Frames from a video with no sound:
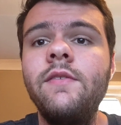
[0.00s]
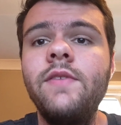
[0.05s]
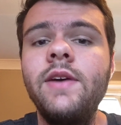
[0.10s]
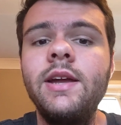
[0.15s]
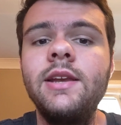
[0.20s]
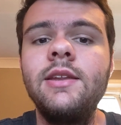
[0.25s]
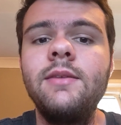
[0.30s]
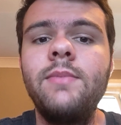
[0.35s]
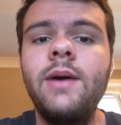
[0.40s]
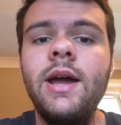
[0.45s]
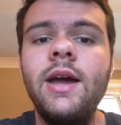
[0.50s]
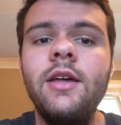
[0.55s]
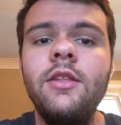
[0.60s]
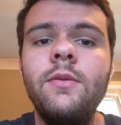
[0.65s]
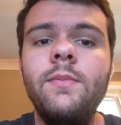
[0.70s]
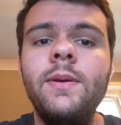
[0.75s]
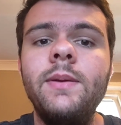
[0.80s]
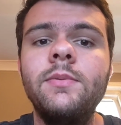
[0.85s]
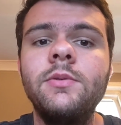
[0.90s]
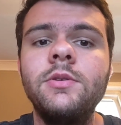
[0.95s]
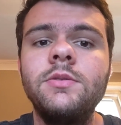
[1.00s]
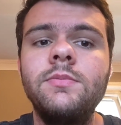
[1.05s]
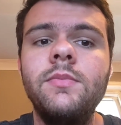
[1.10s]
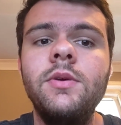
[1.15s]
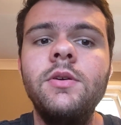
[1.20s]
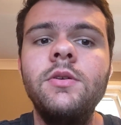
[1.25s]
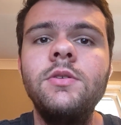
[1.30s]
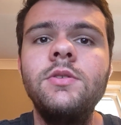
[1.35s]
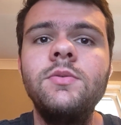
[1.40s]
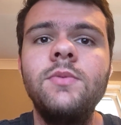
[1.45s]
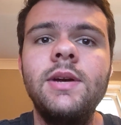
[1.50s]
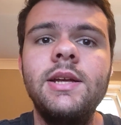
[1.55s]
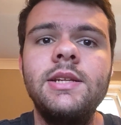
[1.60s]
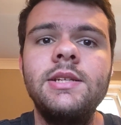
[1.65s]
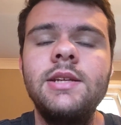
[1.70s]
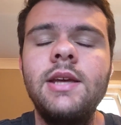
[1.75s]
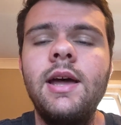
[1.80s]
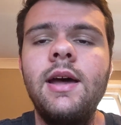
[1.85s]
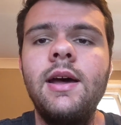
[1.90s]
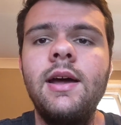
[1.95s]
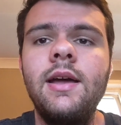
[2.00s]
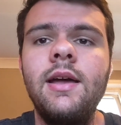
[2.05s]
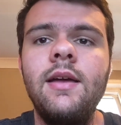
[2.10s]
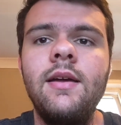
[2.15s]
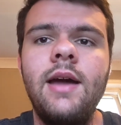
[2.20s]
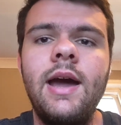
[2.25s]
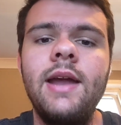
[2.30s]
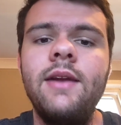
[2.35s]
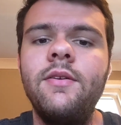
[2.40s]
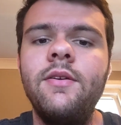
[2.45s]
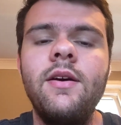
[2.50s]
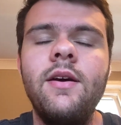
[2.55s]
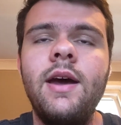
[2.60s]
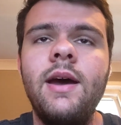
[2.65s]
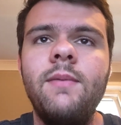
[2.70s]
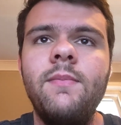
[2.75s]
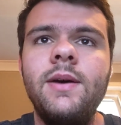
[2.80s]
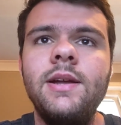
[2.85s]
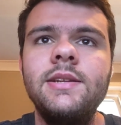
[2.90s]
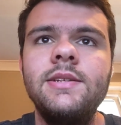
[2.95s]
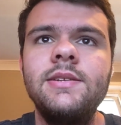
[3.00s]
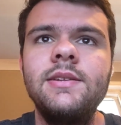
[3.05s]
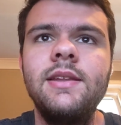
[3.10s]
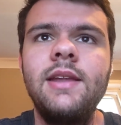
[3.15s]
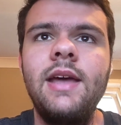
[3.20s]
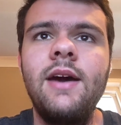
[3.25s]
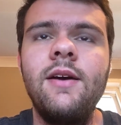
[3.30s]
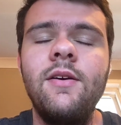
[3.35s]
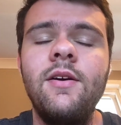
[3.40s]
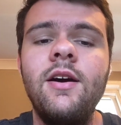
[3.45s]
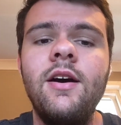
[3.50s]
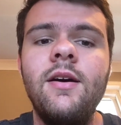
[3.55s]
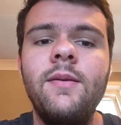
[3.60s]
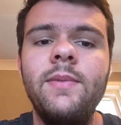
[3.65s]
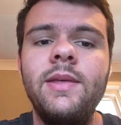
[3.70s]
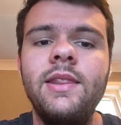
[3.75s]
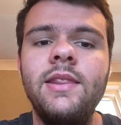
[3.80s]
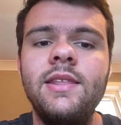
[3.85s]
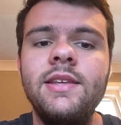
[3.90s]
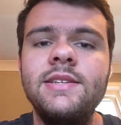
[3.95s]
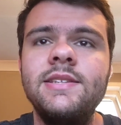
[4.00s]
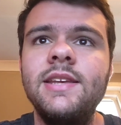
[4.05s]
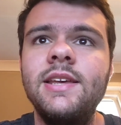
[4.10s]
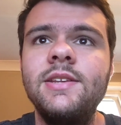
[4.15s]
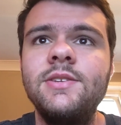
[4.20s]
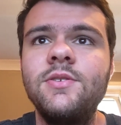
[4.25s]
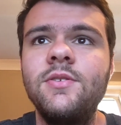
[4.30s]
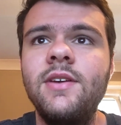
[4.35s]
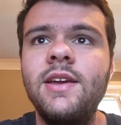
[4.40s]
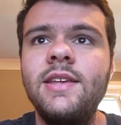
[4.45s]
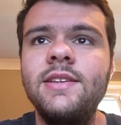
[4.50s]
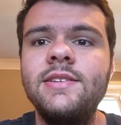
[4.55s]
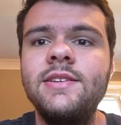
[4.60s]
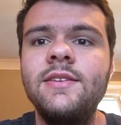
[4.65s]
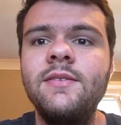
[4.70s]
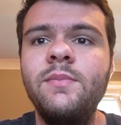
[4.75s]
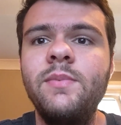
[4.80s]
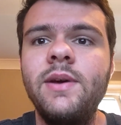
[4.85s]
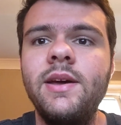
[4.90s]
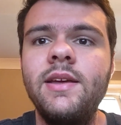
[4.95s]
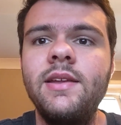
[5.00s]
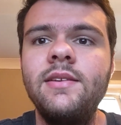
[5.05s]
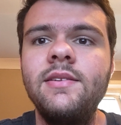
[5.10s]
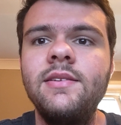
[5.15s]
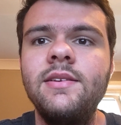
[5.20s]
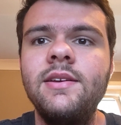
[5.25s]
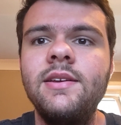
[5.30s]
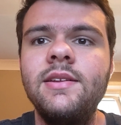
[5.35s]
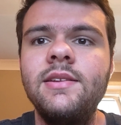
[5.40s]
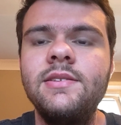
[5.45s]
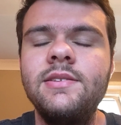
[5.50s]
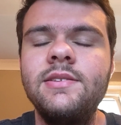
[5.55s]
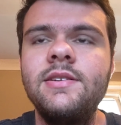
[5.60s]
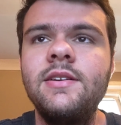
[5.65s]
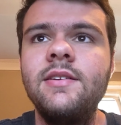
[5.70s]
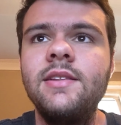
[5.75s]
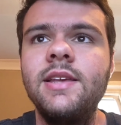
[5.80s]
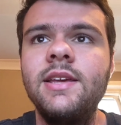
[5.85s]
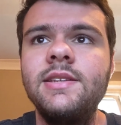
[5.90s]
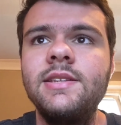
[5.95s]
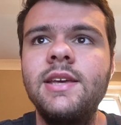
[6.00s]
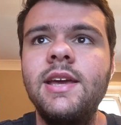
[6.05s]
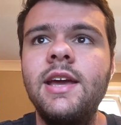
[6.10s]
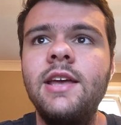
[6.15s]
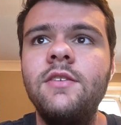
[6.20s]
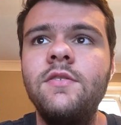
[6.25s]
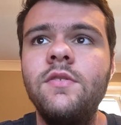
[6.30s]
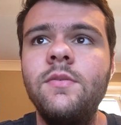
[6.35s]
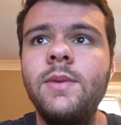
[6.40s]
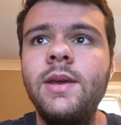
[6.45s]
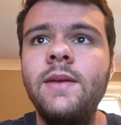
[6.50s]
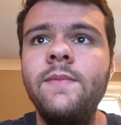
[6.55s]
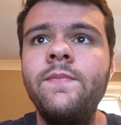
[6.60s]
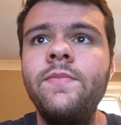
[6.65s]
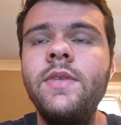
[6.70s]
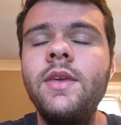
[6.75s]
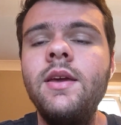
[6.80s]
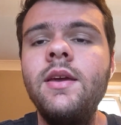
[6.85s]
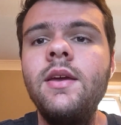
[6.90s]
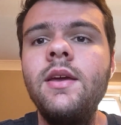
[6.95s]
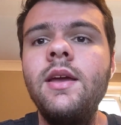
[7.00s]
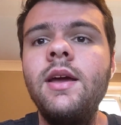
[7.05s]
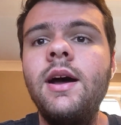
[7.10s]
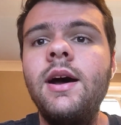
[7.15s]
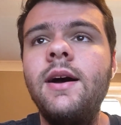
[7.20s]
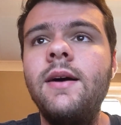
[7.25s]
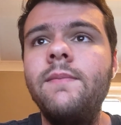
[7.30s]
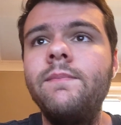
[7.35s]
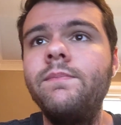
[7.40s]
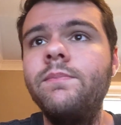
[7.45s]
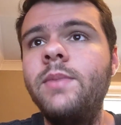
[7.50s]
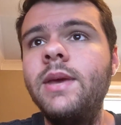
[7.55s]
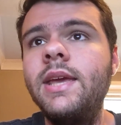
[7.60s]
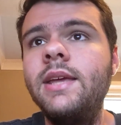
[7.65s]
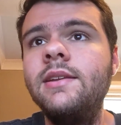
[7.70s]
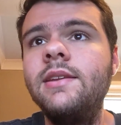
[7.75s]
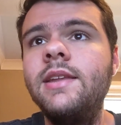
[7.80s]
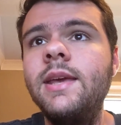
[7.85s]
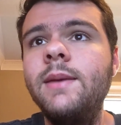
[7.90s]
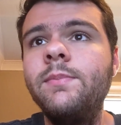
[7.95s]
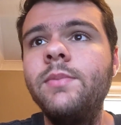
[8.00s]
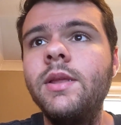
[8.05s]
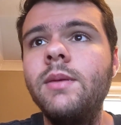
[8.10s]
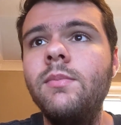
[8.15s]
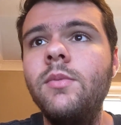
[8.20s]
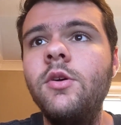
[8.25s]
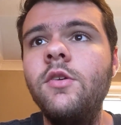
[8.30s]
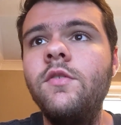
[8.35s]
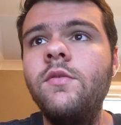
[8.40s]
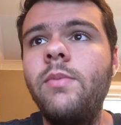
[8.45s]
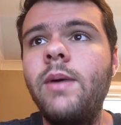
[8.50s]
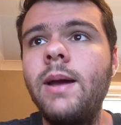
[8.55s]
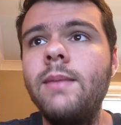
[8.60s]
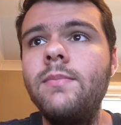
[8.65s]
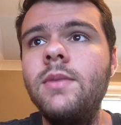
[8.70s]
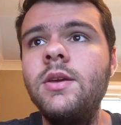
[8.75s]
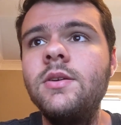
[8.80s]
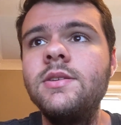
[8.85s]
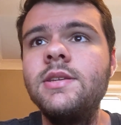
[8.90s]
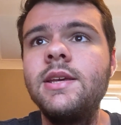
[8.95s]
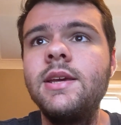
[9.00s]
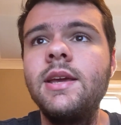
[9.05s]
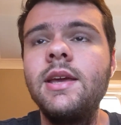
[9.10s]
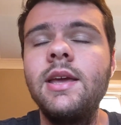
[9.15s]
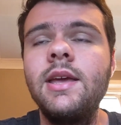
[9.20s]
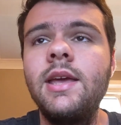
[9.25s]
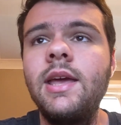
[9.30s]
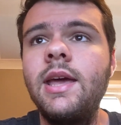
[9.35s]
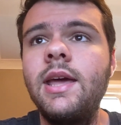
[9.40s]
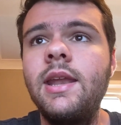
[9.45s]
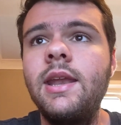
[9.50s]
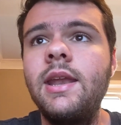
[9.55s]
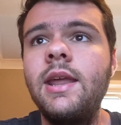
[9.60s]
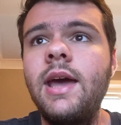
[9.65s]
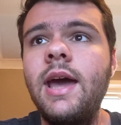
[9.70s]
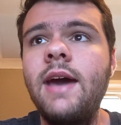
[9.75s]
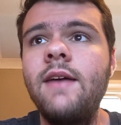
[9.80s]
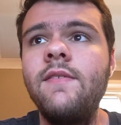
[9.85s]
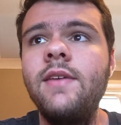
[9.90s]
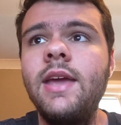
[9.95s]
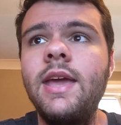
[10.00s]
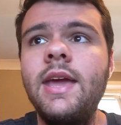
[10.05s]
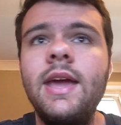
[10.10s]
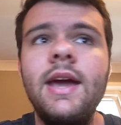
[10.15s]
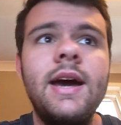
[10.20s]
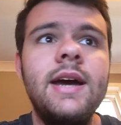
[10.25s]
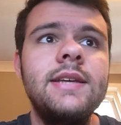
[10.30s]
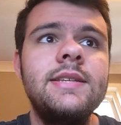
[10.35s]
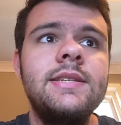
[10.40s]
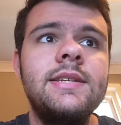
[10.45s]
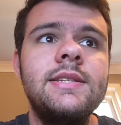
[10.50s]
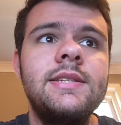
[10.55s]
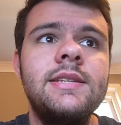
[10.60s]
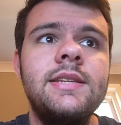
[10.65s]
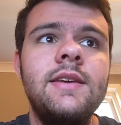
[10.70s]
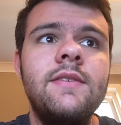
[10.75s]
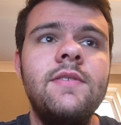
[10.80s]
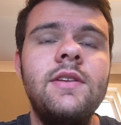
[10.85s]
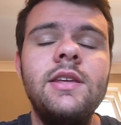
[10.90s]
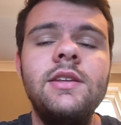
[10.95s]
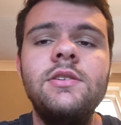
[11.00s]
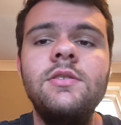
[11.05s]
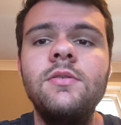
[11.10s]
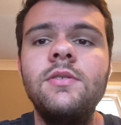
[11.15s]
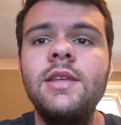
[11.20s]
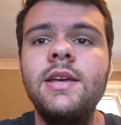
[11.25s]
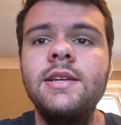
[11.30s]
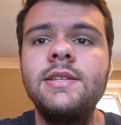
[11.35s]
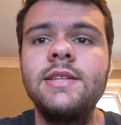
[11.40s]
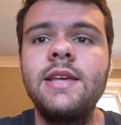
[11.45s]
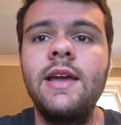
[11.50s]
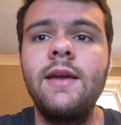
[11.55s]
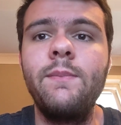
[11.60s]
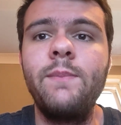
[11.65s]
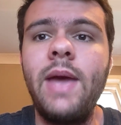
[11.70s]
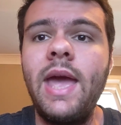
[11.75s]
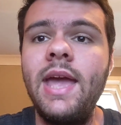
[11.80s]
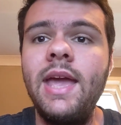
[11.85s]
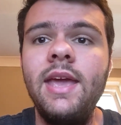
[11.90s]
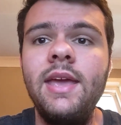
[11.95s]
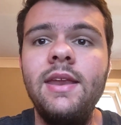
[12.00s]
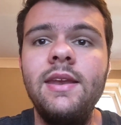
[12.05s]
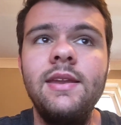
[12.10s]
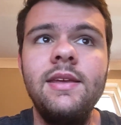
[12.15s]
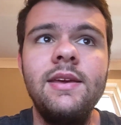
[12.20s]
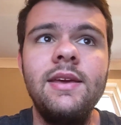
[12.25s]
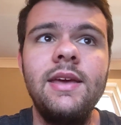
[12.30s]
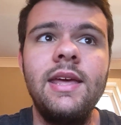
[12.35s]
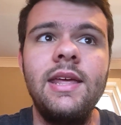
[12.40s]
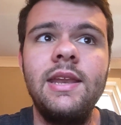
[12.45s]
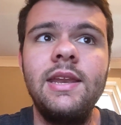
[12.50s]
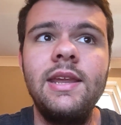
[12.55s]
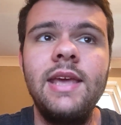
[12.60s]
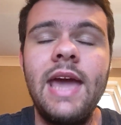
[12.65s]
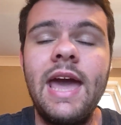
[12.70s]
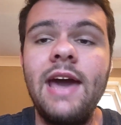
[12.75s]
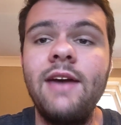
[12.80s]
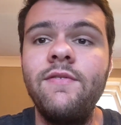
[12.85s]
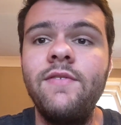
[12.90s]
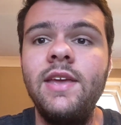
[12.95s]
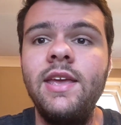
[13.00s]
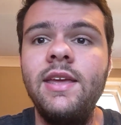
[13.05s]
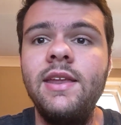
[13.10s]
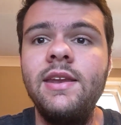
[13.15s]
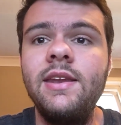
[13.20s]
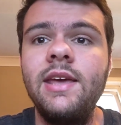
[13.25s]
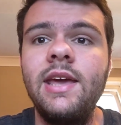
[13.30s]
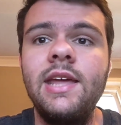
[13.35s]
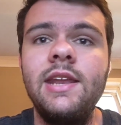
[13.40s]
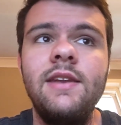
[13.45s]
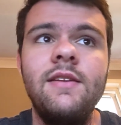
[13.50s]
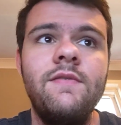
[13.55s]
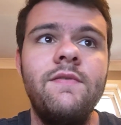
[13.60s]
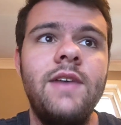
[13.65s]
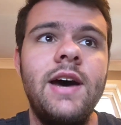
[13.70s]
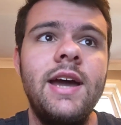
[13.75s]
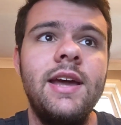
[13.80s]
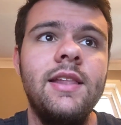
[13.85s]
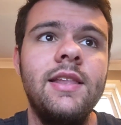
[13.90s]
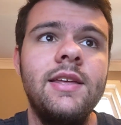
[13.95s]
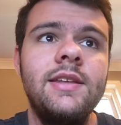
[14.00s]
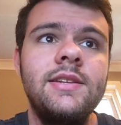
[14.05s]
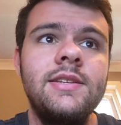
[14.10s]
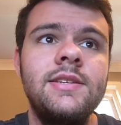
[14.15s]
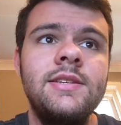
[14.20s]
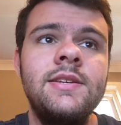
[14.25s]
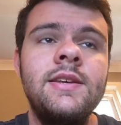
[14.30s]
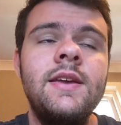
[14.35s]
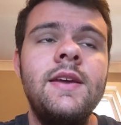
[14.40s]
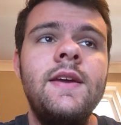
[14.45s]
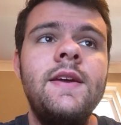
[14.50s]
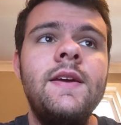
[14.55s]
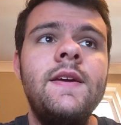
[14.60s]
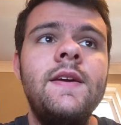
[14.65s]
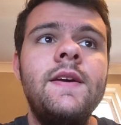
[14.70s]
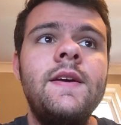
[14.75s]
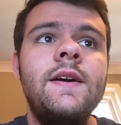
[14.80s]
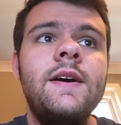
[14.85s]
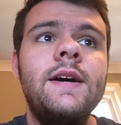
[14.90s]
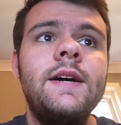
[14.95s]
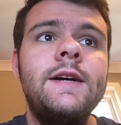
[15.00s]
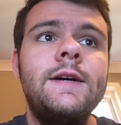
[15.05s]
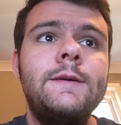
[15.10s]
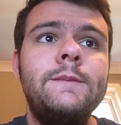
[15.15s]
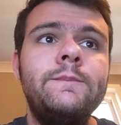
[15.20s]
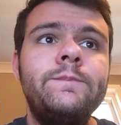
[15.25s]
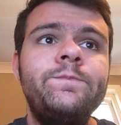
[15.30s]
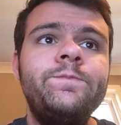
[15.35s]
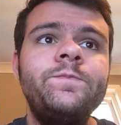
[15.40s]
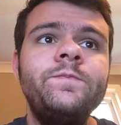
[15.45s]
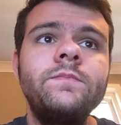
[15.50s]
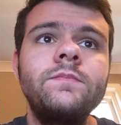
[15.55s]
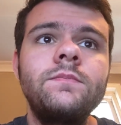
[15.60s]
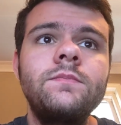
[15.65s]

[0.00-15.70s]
affected by other people's moods, which I don't know how common this is or isn't, but it certainly is the case for me. Being deeply moved by music and having a high sensitivity to things like pain and caffeine and violence. Um,